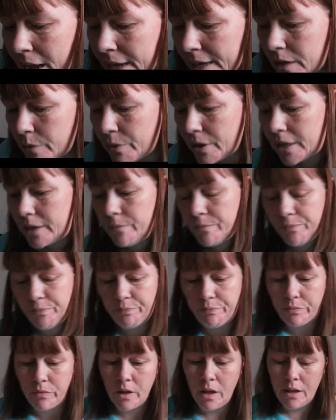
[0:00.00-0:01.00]
Anyway,
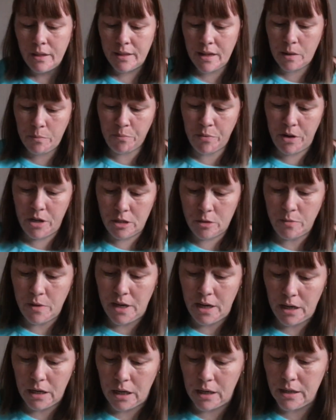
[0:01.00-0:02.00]
that brings
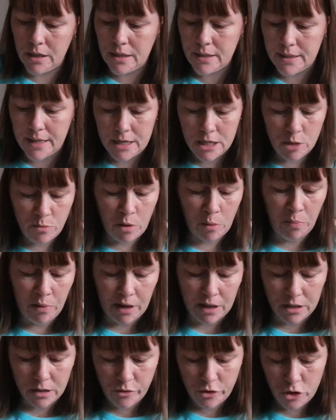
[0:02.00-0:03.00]
me, like I said, to my
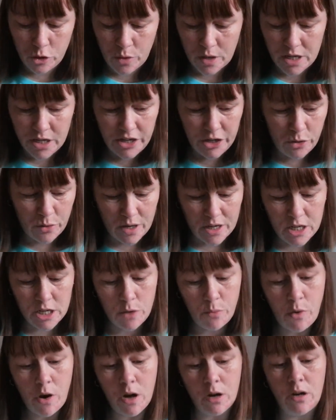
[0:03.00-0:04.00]
plans for
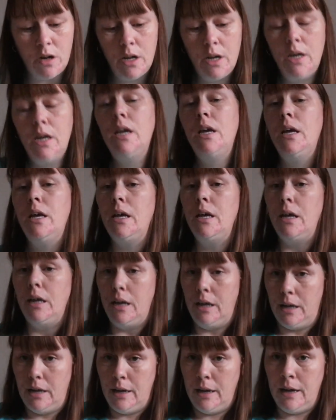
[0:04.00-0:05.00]
2021.
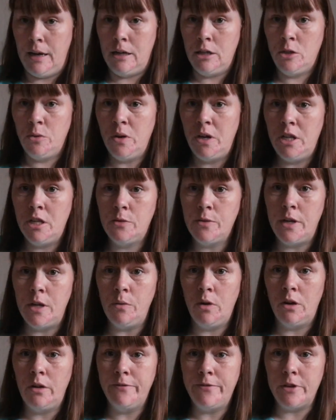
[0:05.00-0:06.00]
And
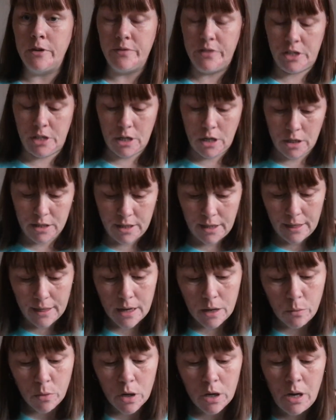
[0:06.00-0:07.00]
2021 involves starting
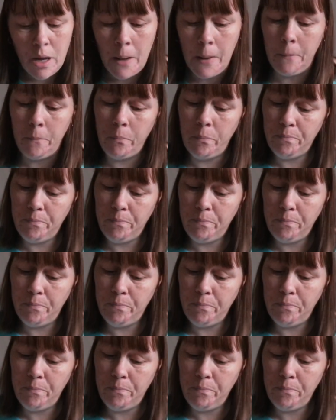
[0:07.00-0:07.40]
that one.